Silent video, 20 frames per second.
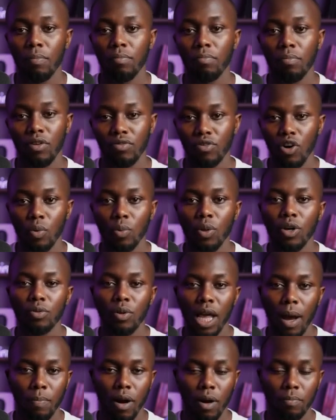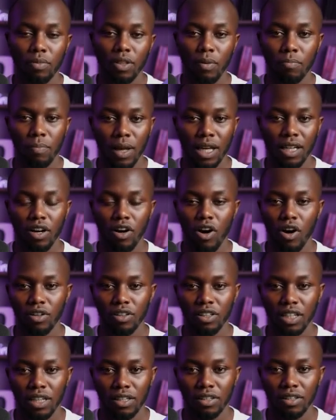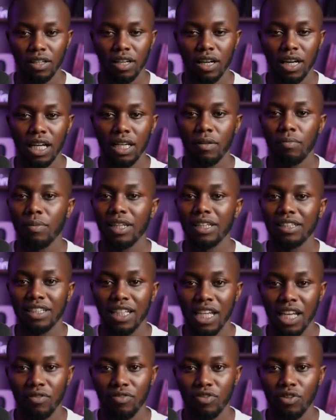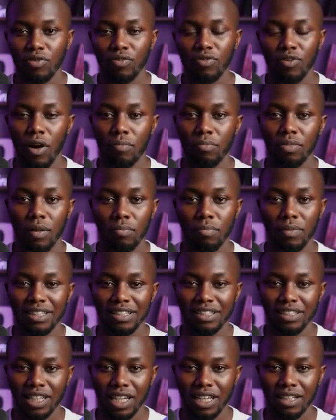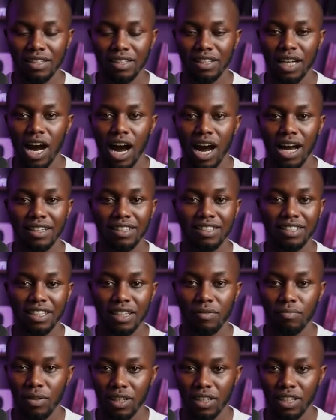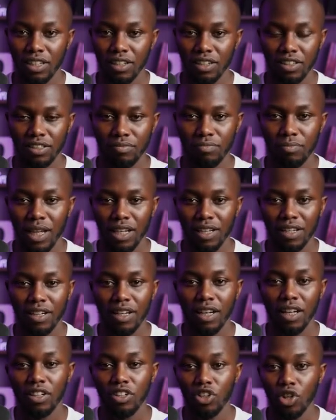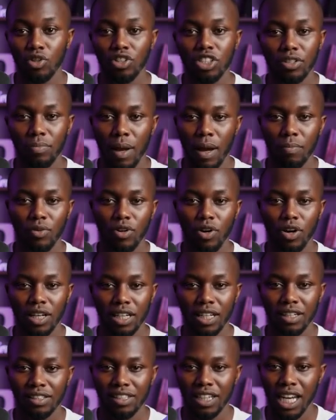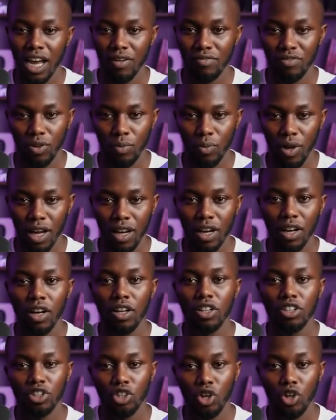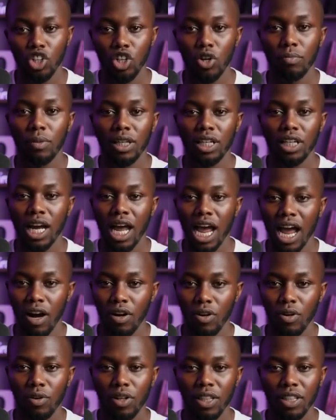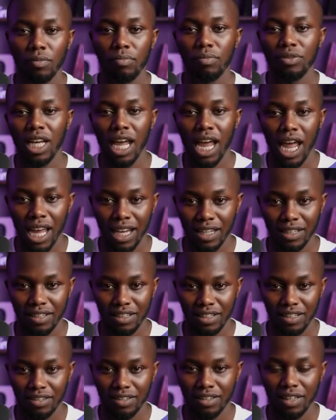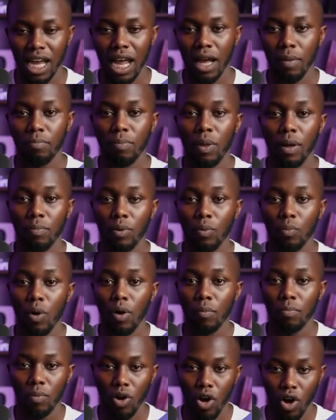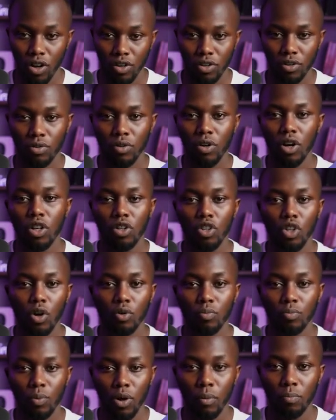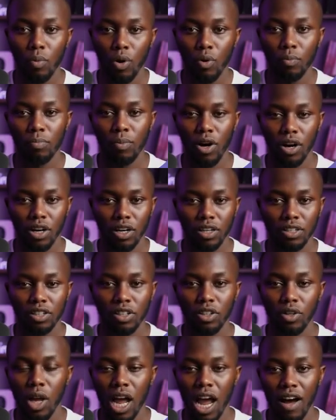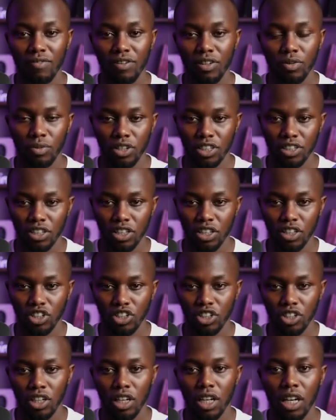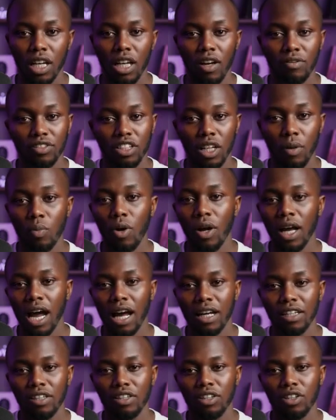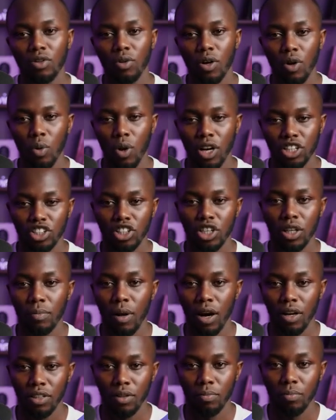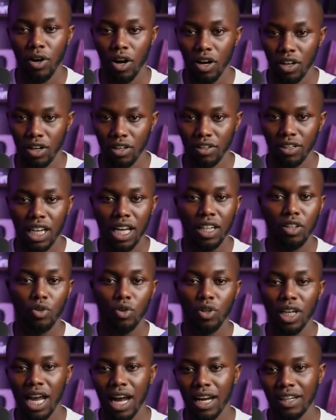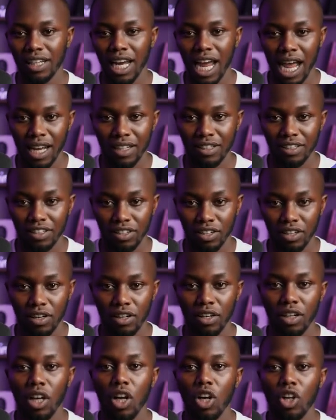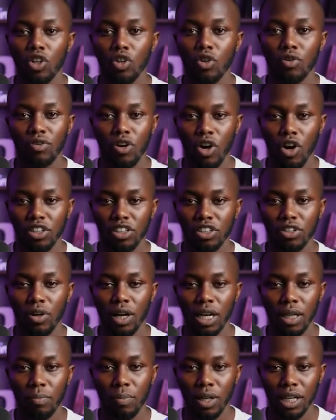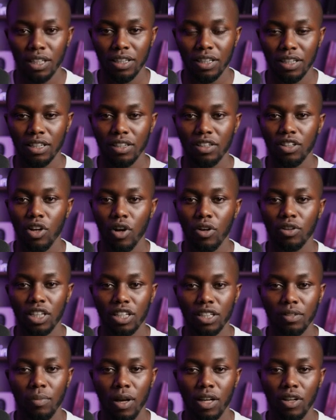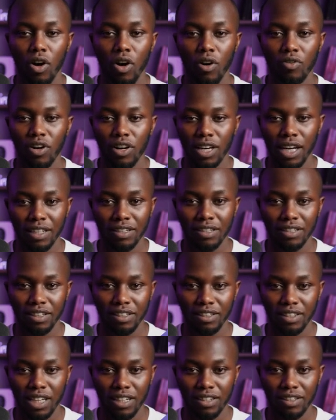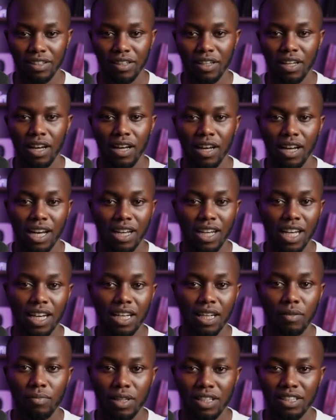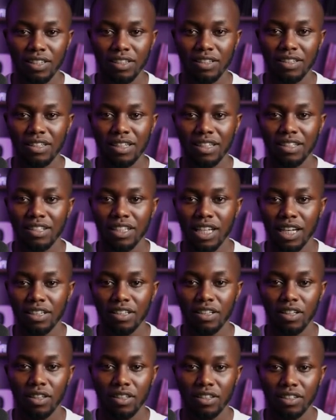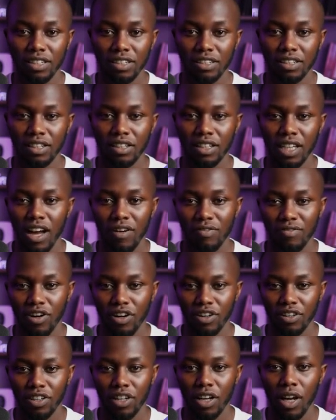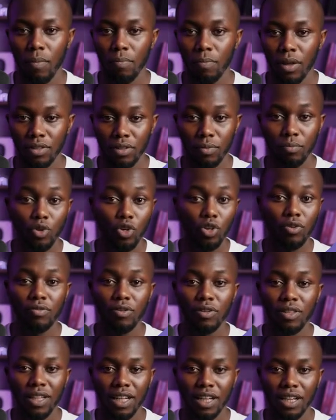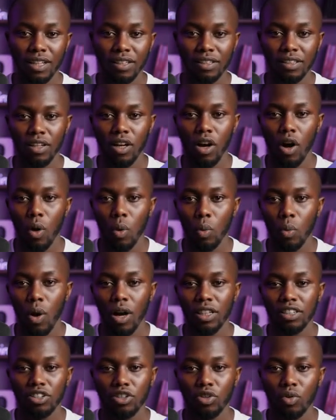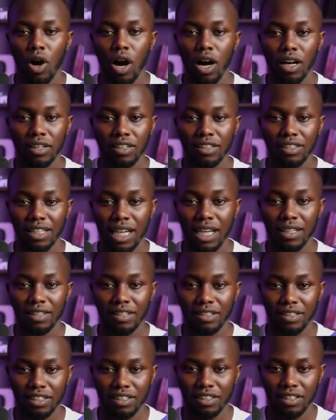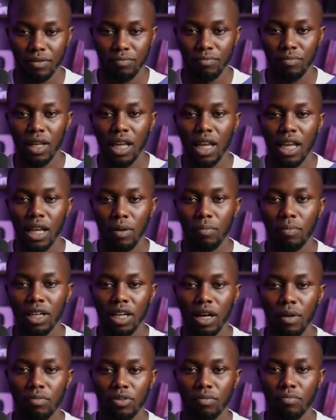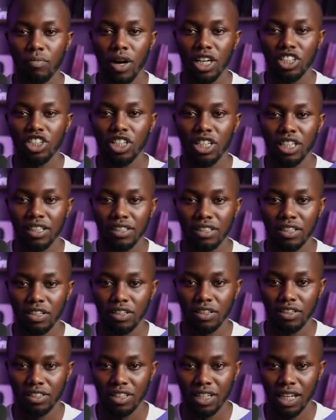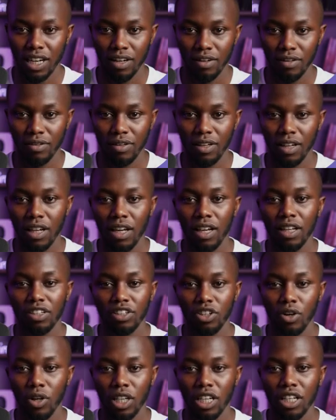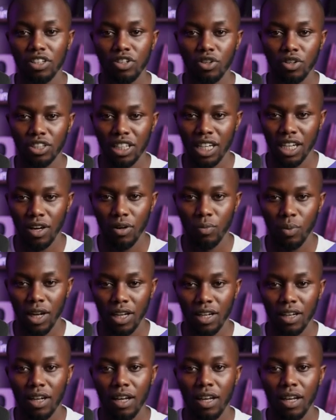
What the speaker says: Before we wrap up the main content, let me save you from the mistakes I see beginners make. Don't spam your links everywhere. Social media algorithms hate this, and people will block you. Don't promote products you haven't researched. If someone asks you a question about the product and you can't answer, you've lost credibility. Don't expect overnight success. Like any business, this takes consistent effort. But the beautiful thing is, once you understand the system, it becomes much easier to scale. So here's your takeaway.